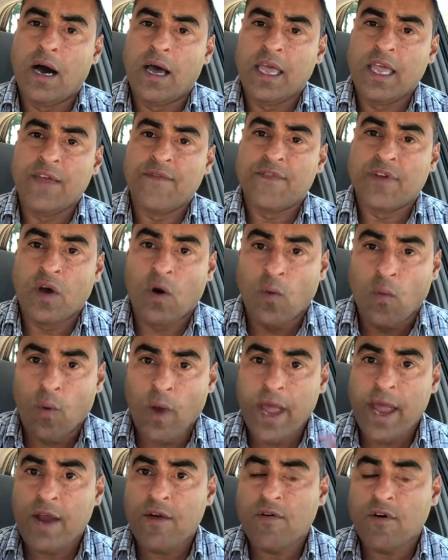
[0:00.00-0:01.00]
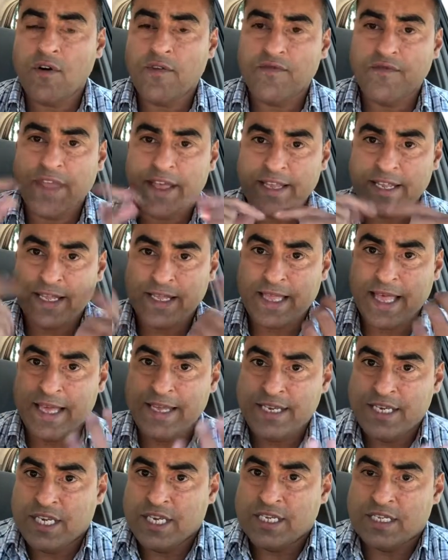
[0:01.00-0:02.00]
even aware of, that they
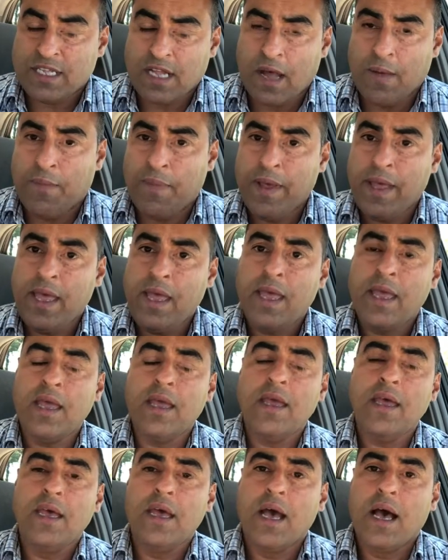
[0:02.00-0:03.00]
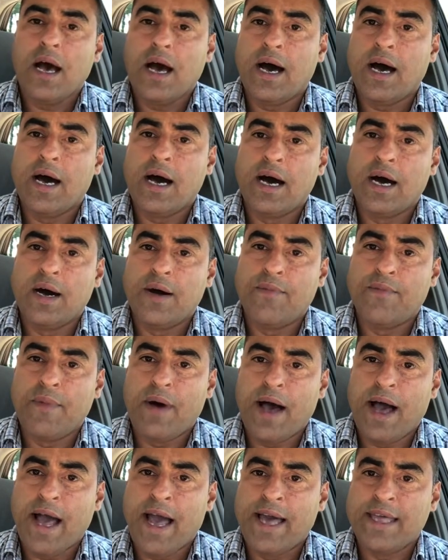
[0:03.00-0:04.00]
just appear,
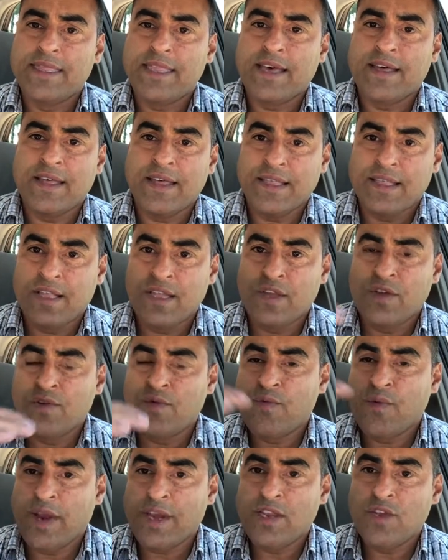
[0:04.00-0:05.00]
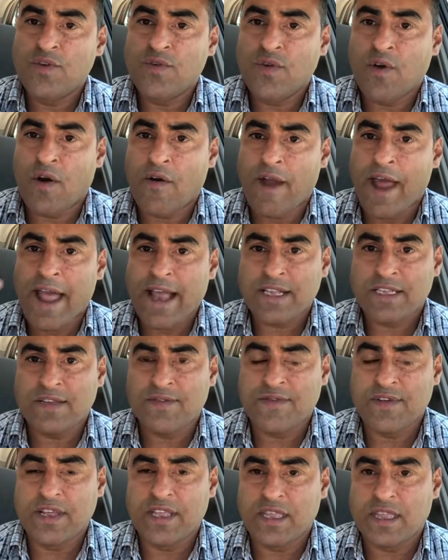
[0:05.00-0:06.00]
and that when you are
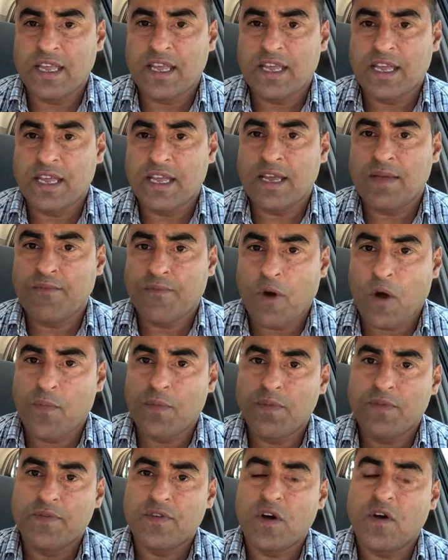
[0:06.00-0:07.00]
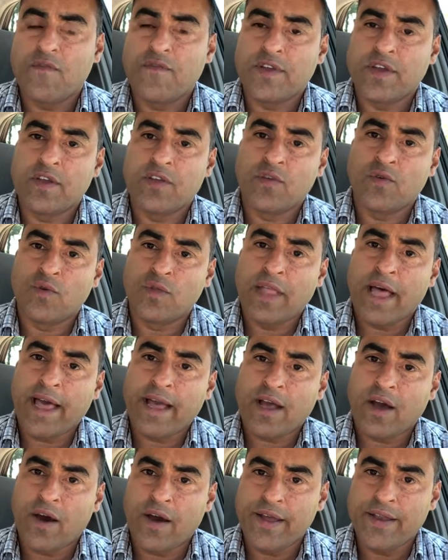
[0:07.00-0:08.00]
actively thinking, problem solving and all
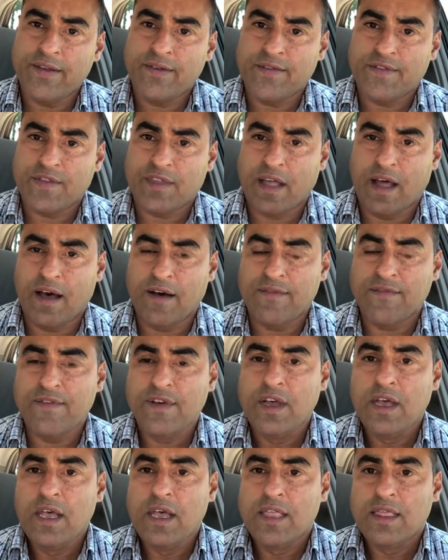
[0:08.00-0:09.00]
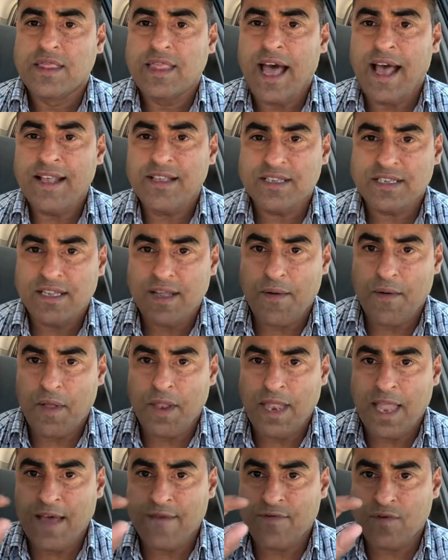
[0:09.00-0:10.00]
that kind of stuff, that's
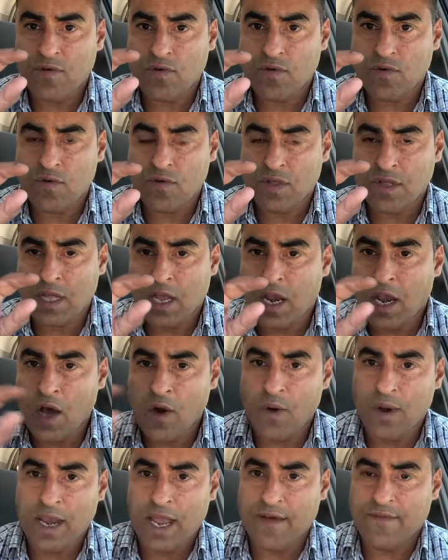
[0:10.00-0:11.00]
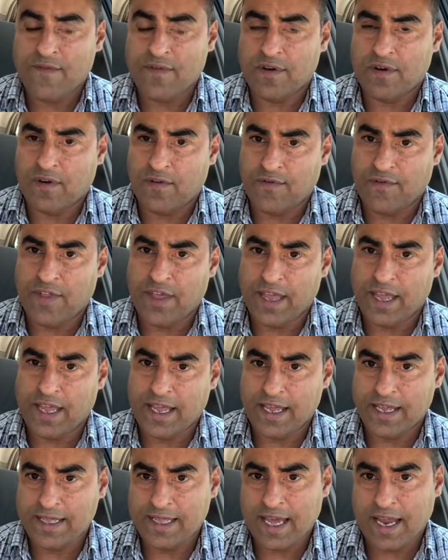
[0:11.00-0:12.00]
the lower level of
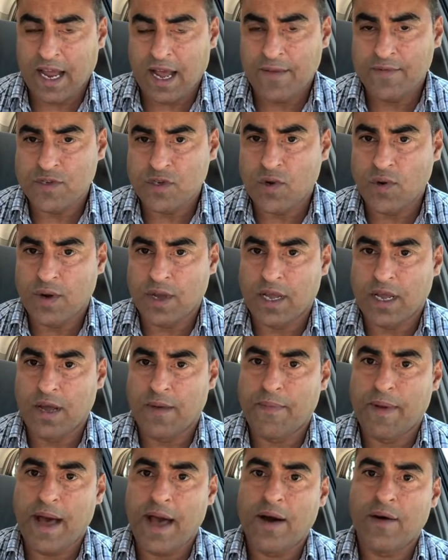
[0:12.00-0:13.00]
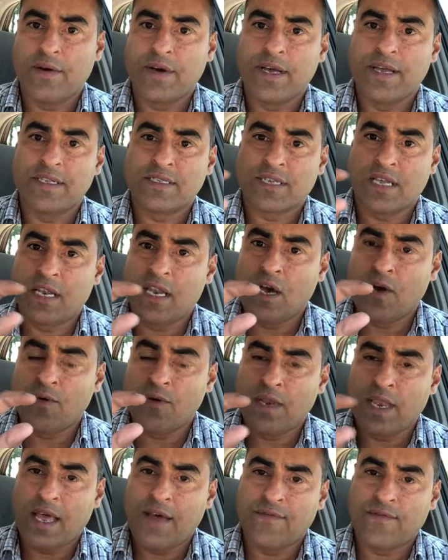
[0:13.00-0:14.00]
thinking that I'm talking about. It's the
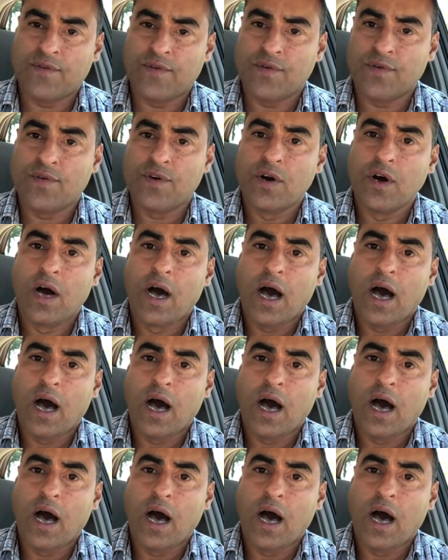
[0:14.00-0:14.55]
lower level